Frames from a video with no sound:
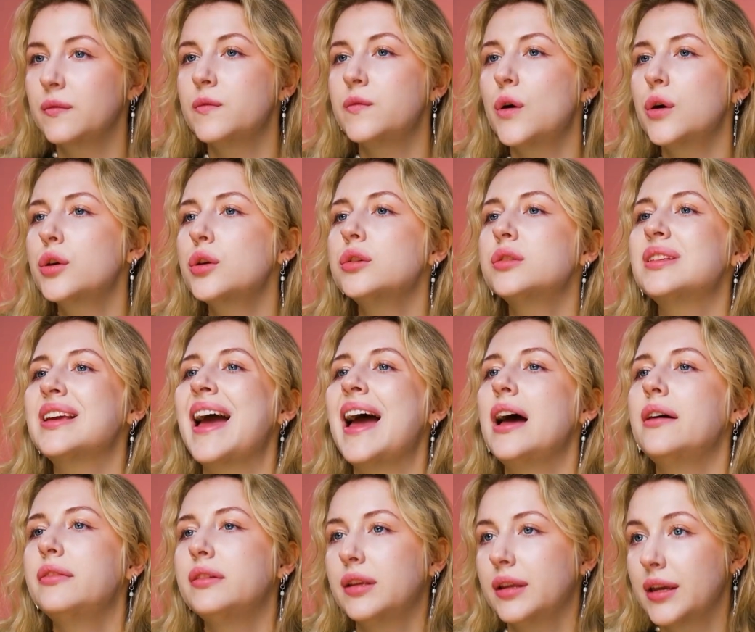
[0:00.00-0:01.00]
Focus
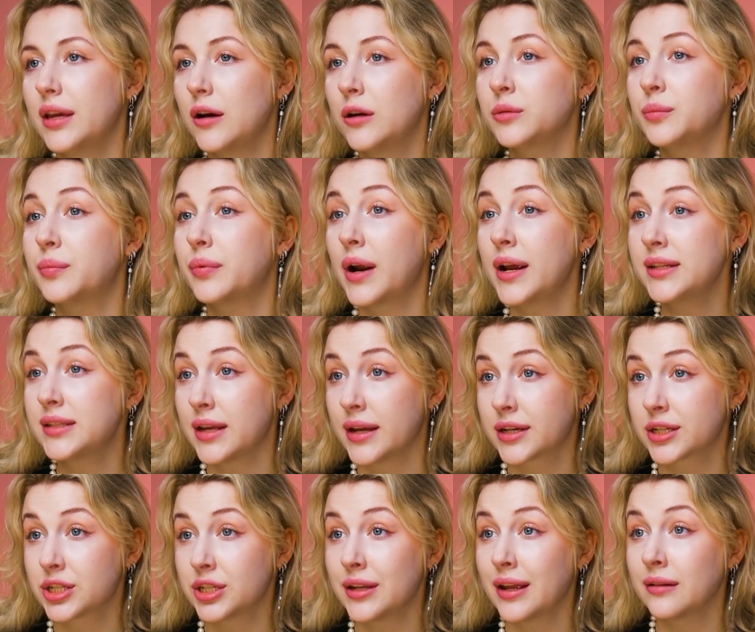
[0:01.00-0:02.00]
heavily on price
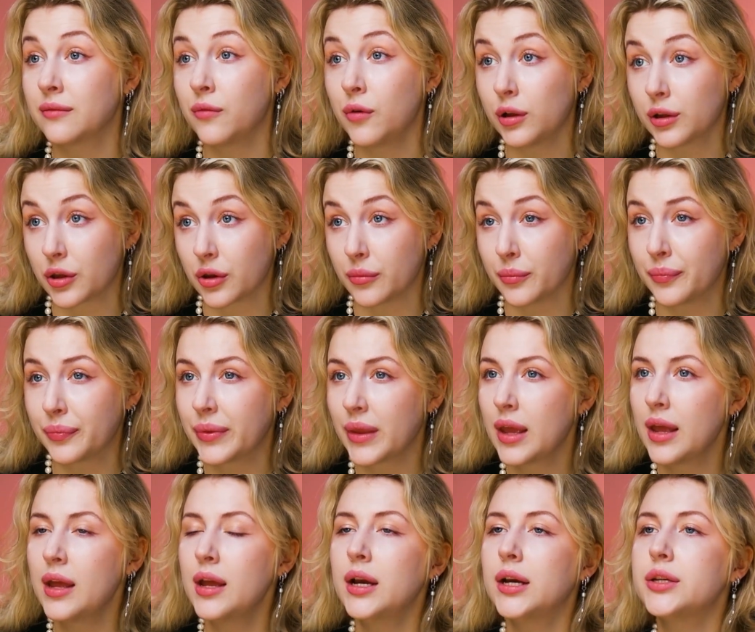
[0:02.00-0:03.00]
action and volume.
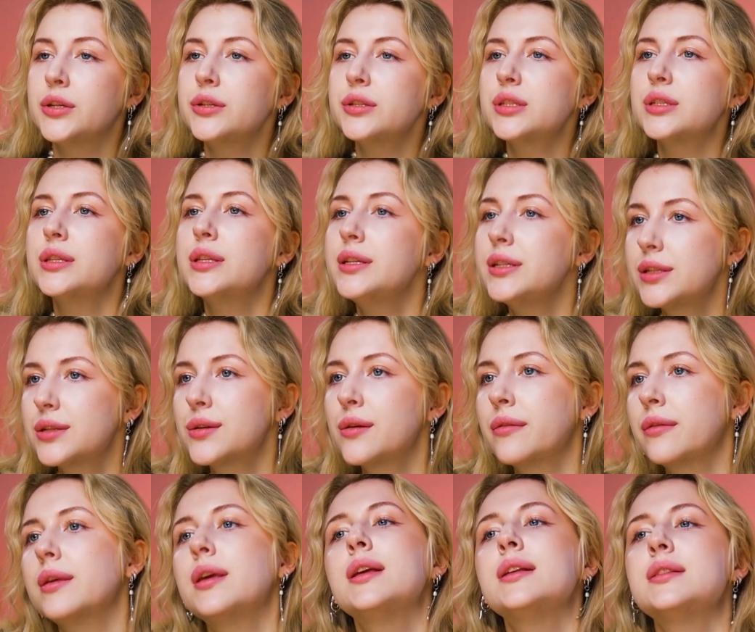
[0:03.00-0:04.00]
Use these two
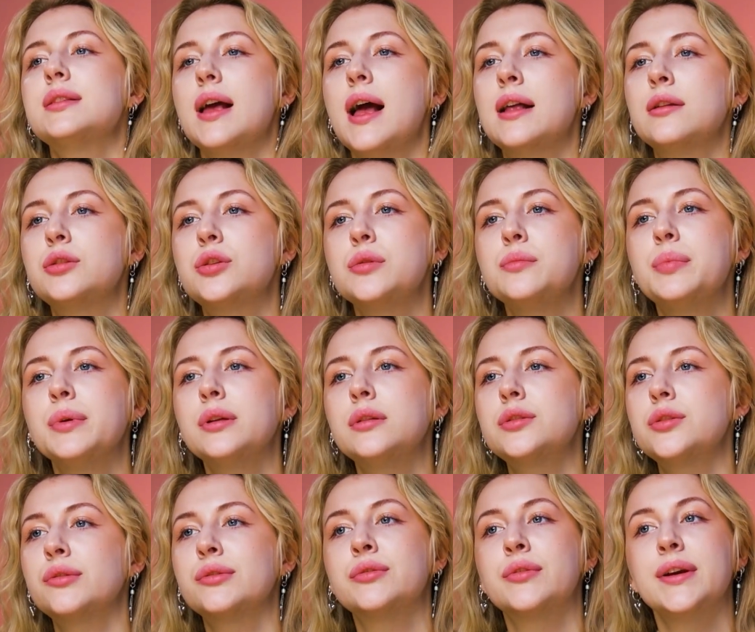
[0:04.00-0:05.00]
things and to
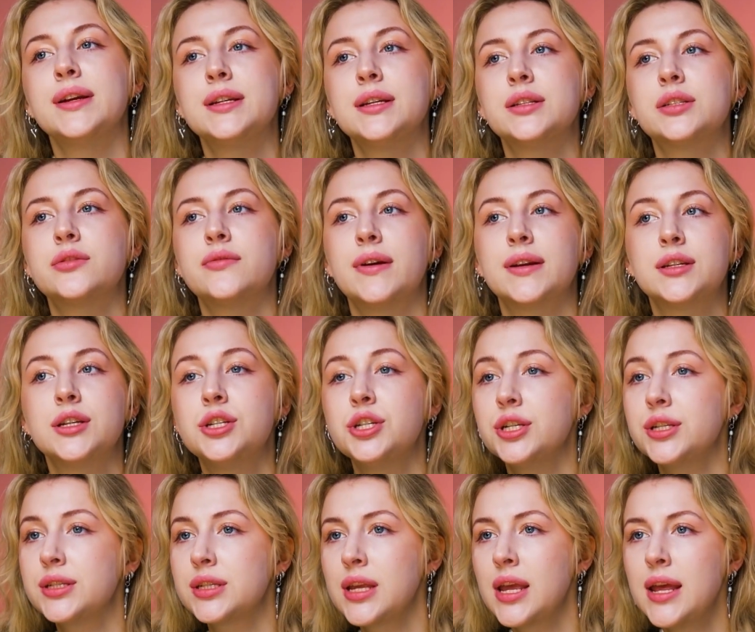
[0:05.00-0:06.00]
build your trading
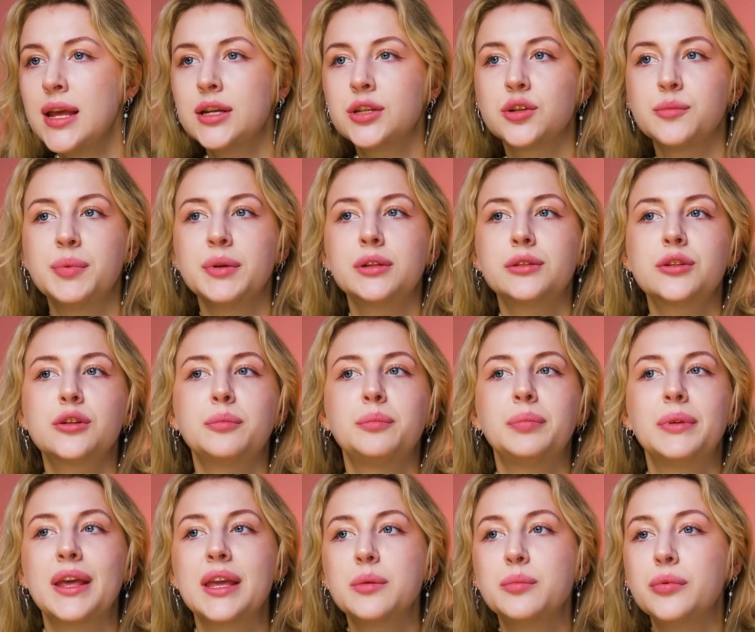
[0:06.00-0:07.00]
strategies, to build your
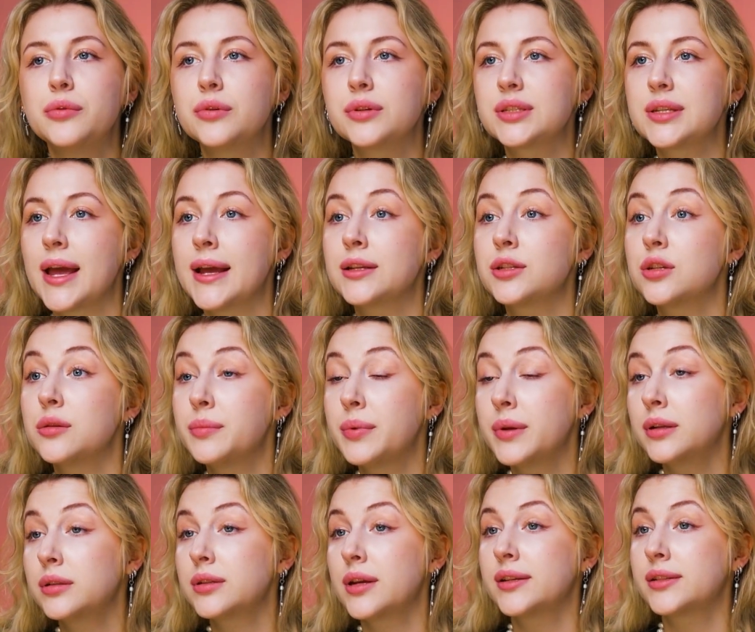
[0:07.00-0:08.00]
playbooks, and to
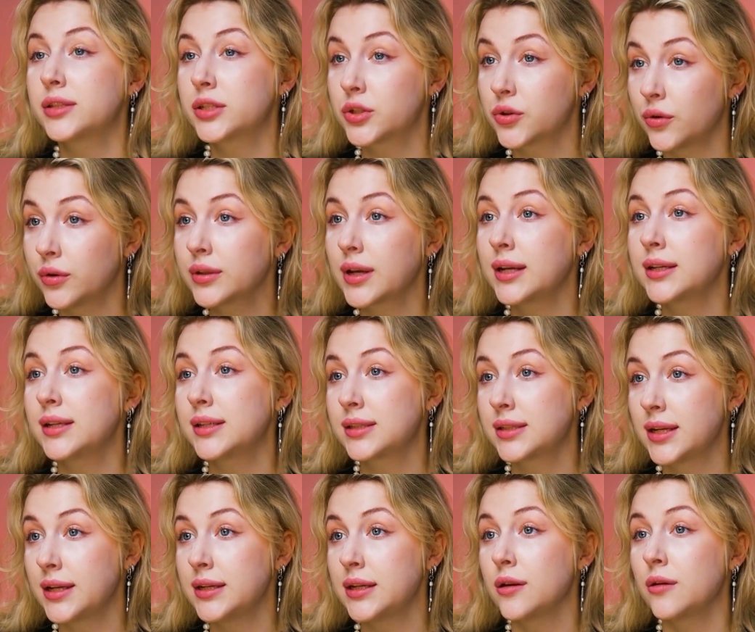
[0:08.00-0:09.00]
build a strong
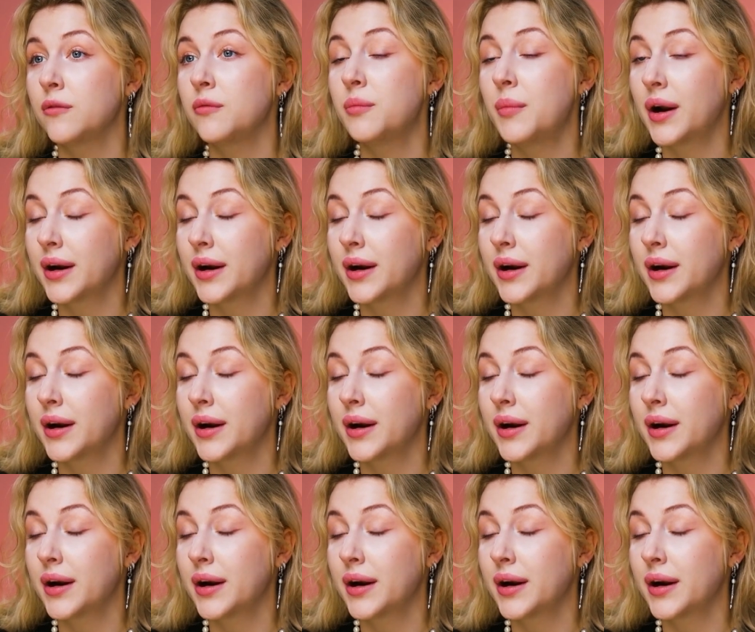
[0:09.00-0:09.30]
understanding of